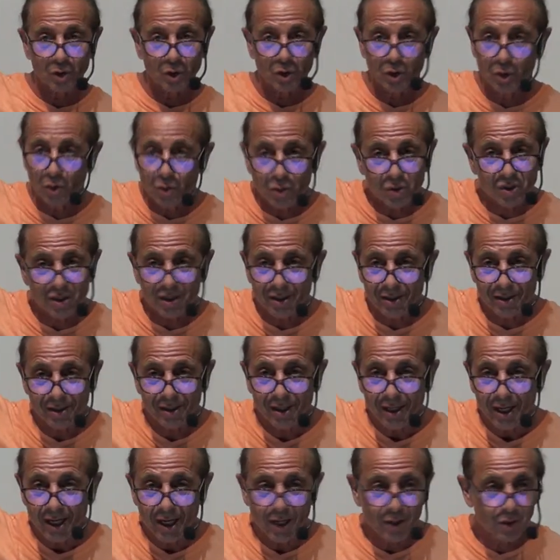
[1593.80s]
using
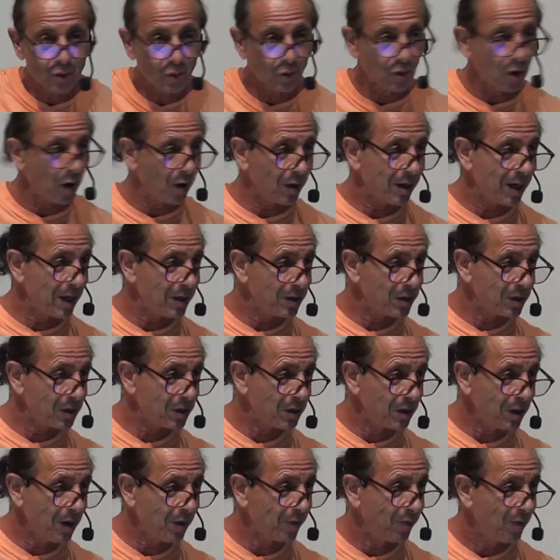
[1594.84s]
and doing all kinds of
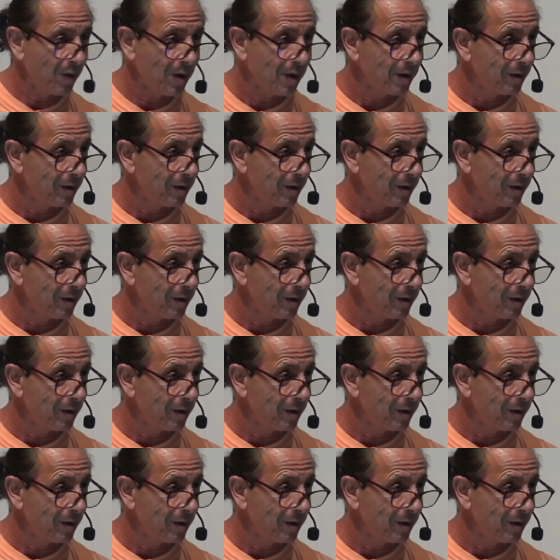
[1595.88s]
stuff,